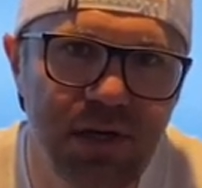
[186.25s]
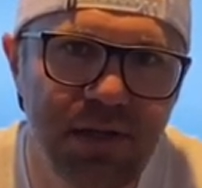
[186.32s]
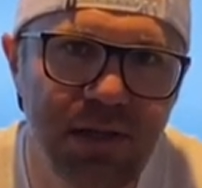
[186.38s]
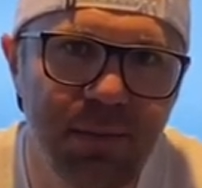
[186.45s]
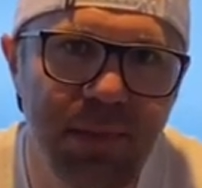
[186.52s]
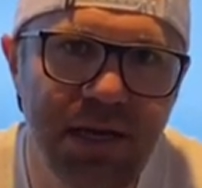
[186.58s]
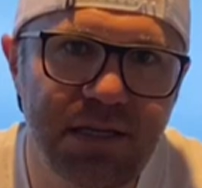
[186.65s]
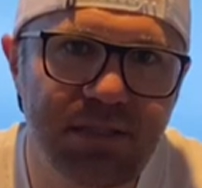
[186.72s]

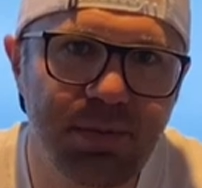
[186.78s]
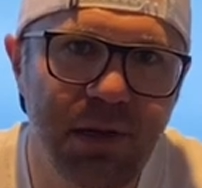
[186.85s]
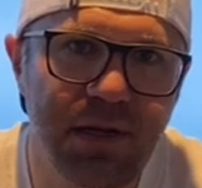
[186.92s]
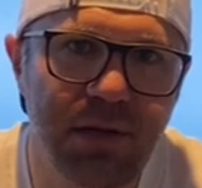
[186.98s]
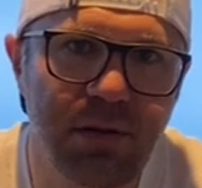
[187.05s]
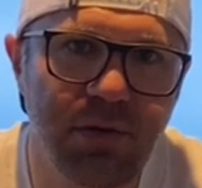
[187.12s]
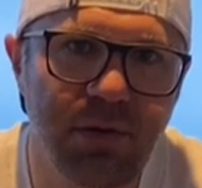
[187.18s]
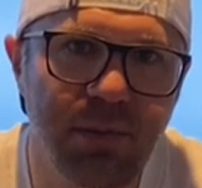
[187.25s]
Let me explain
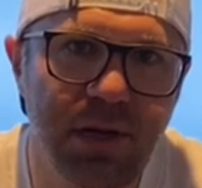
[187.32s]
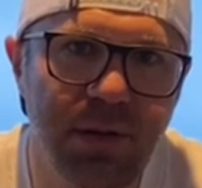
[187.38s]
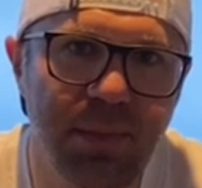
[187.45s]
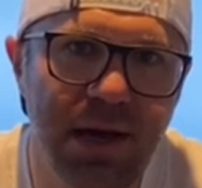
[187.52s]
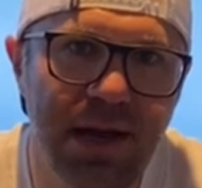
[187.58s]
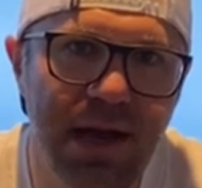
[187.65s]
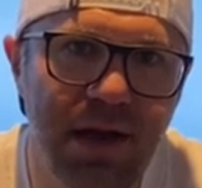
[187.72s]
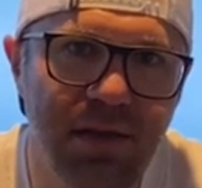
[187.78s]
a little bit
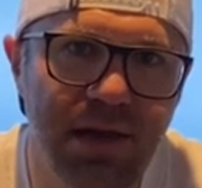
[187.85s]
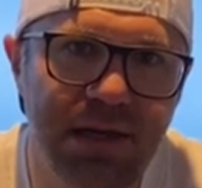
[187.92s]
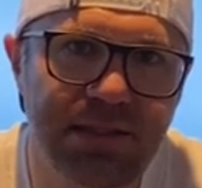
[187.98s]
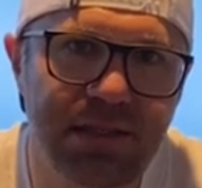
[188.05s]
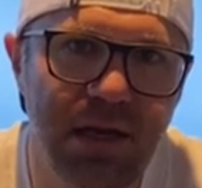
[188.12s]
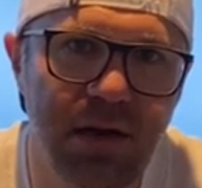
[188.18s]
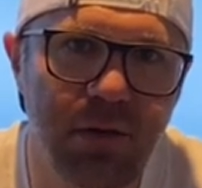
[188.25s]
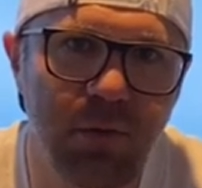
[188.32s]
about how that's
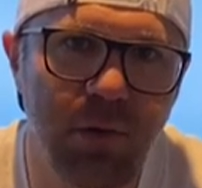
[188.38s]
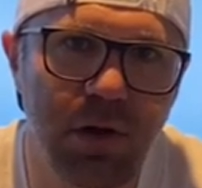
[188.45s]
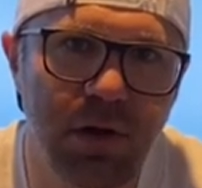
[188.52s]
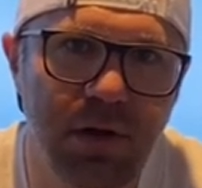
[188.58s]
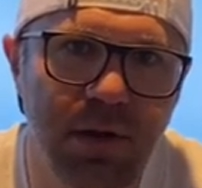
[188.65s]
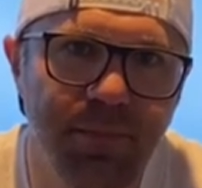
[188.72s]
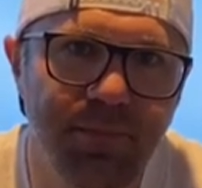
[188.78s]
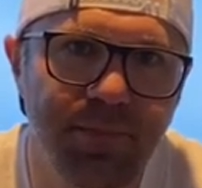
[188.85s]
gonna work.